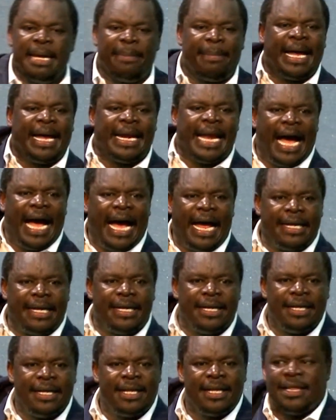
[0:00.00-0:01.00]
The man had,
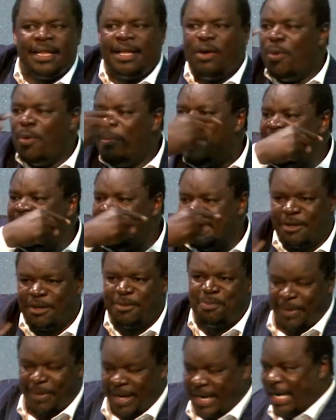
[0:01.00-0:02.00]
the woman
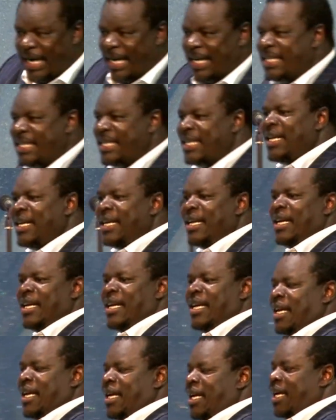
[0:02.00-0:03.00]
is pregnant.
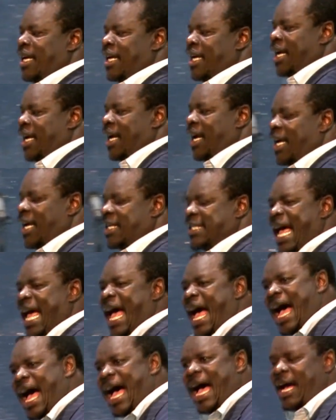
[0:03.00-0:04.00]
He
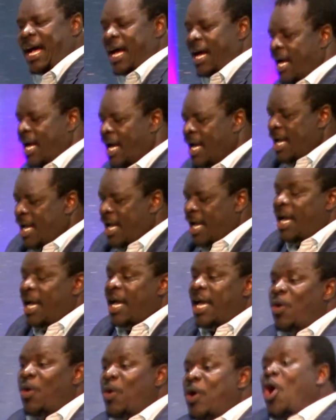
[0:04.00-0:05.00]
said, ah.
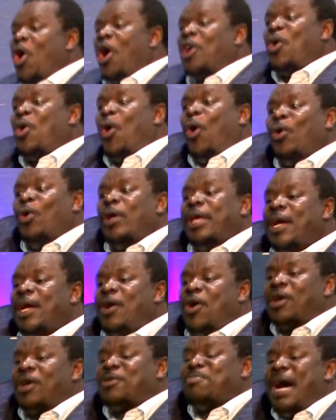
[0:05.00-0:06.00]
He got,
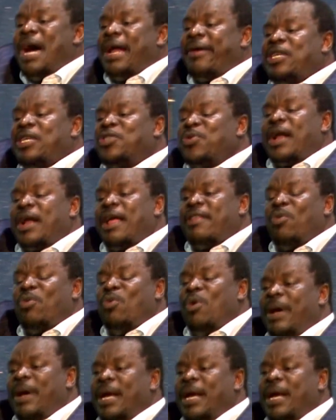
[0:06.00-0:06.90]
he got married to another